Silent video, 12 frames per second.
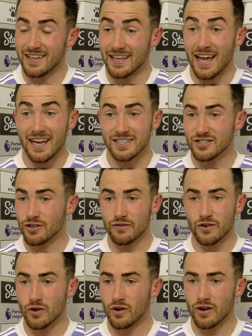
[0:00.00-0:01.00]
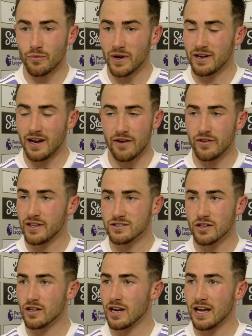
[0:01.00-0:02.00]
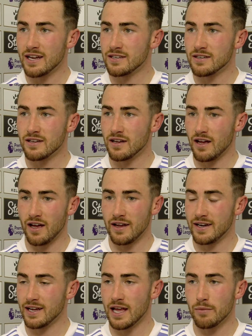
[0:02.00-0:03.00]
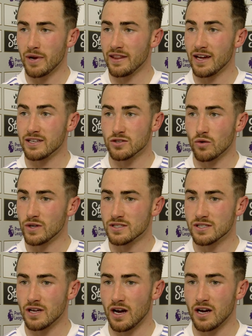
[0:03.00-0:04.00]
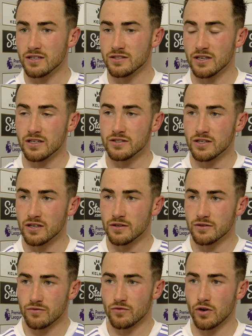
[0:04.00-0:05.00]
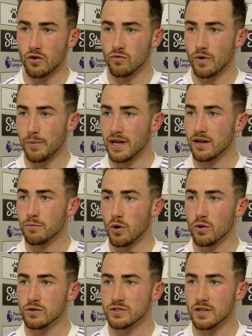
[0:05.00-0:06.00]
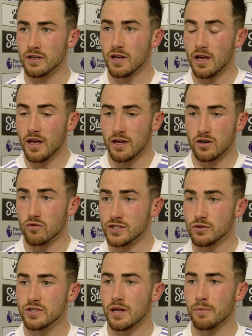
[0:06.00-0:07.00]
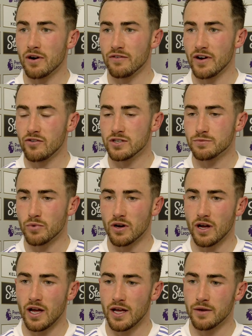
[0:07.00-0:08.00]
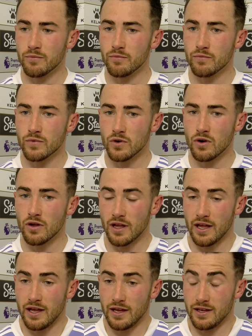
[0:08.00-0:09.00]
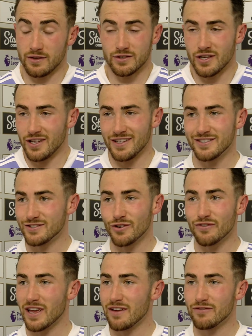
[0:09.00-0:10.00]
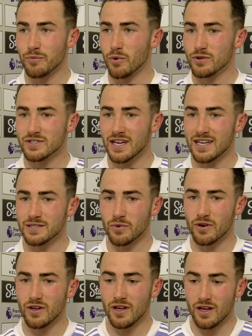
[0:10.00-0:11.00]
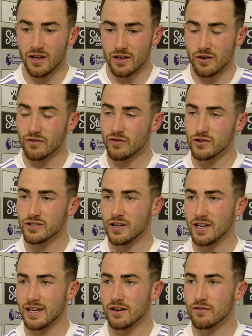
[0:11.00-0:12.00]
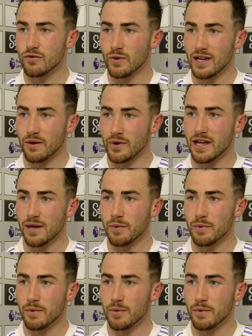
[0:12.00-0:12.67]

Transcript: Yeah, it's tough, you know, when everything's on the line uh, in a game like that. It's always hard to, to you know remain composed and you know reduce the amount of errors. But um, you know, it, it's a tough game for both sides, but you know, fortunately enough, we, we came